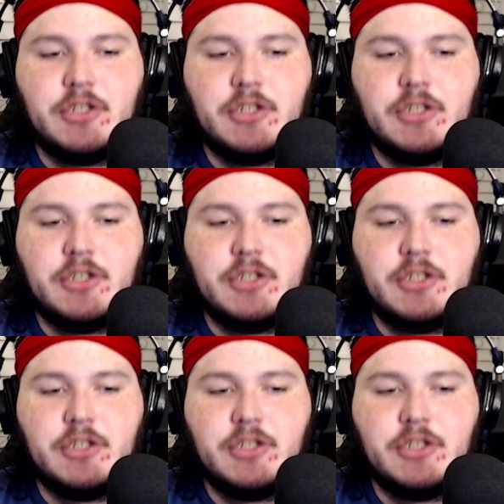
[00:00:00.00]
right,
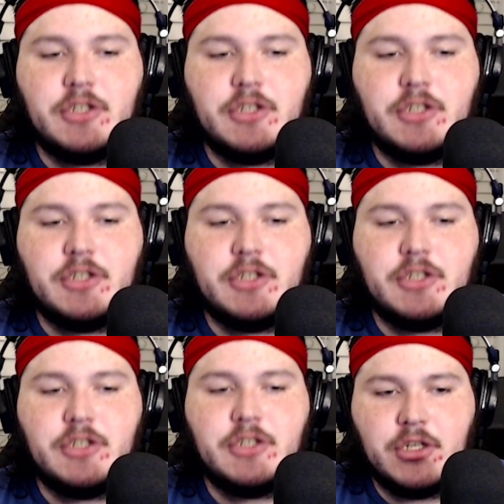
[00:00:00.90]
they
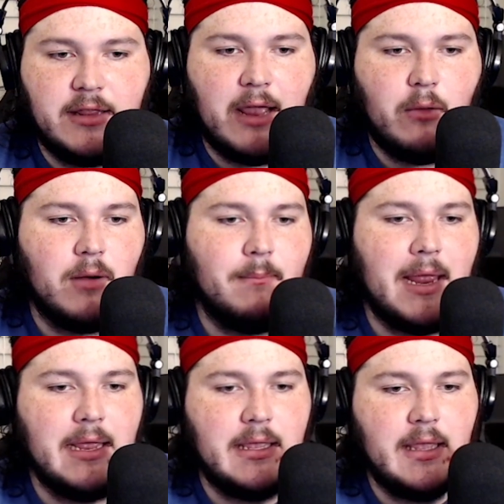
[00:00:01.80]
announced that they were
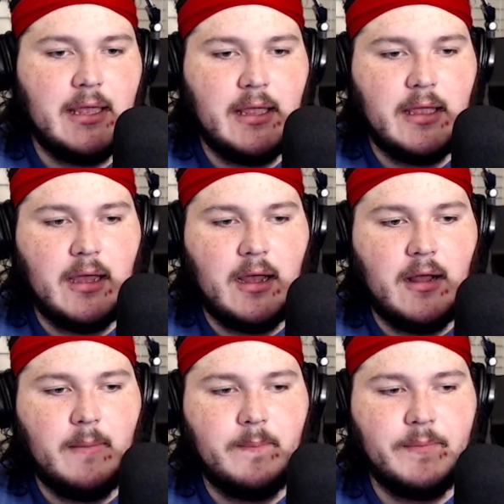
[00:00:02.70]
making
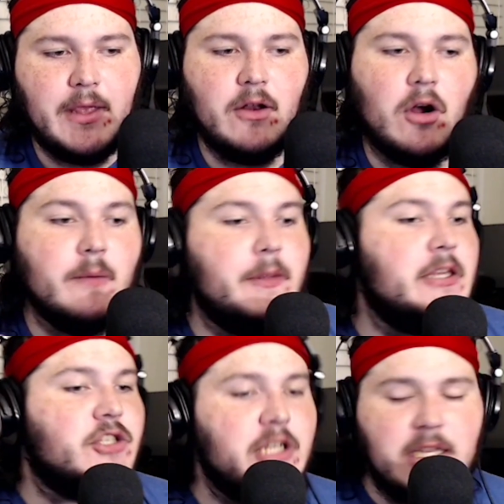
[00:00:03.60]
an
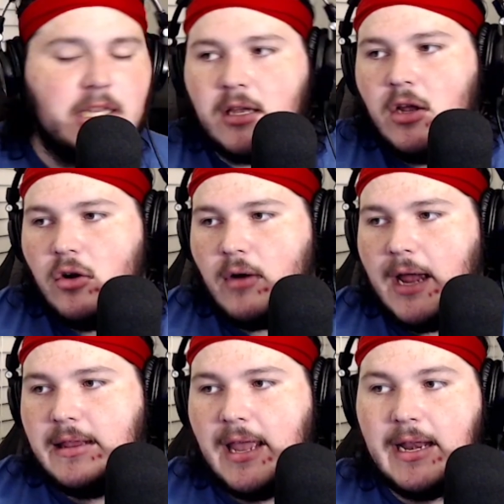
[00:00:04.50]
RPG,
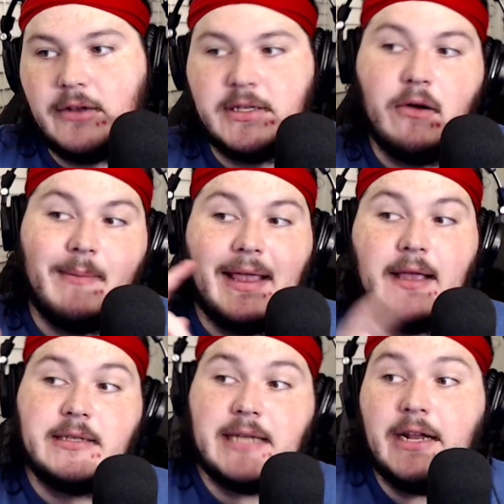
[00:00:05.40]
right? They announced they were making
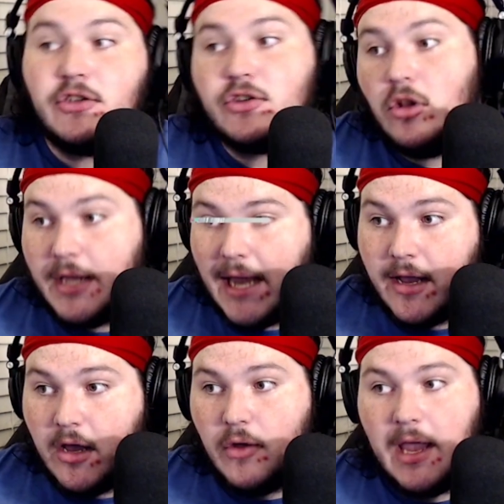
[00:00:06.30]
a side-scrolling
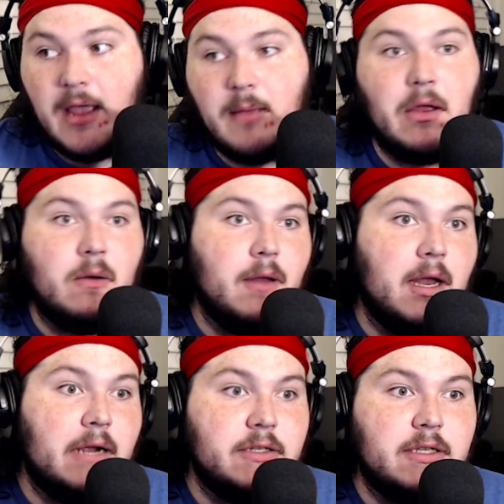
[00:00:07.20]
Echo game. They
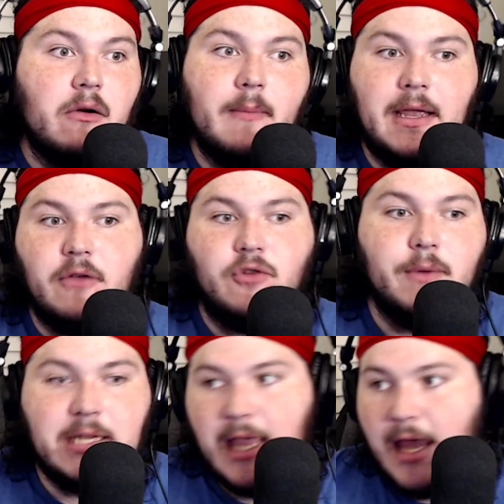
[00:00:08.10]
announced they were making
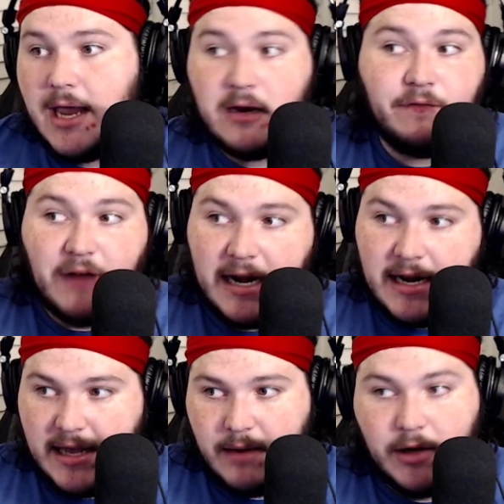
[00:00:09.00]
Ruined King and a fighting
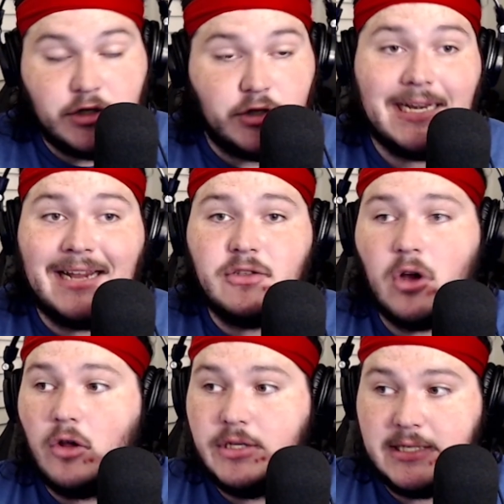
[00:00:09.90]
game, right? So they announced
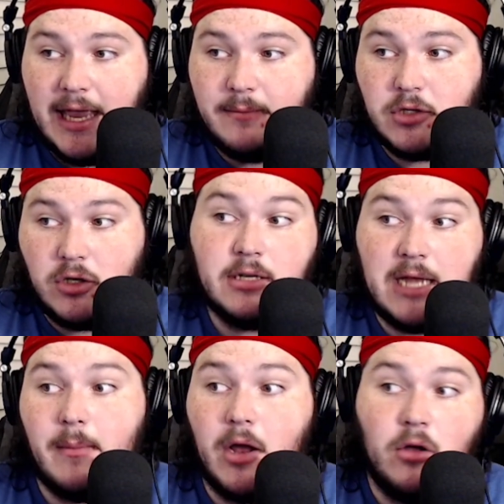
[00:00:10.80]
all these games a long
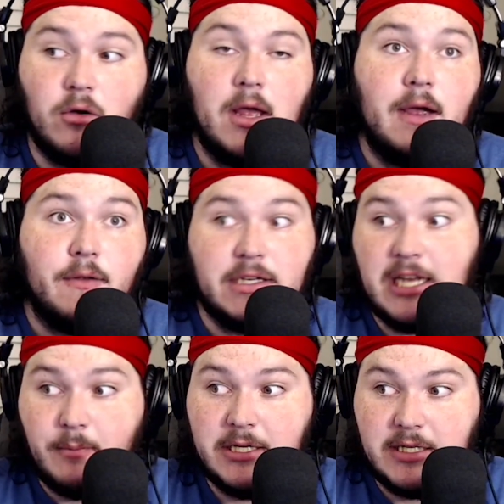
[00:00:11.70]
time ago that
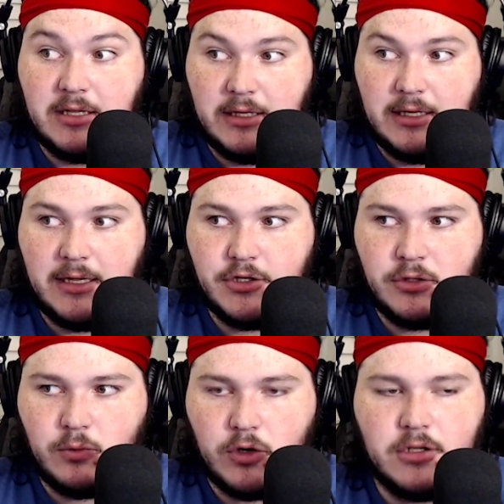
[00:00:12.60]
take place in the League of
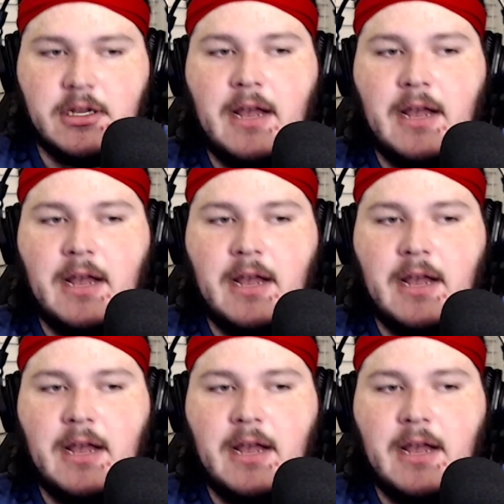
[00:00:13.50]
Legends world.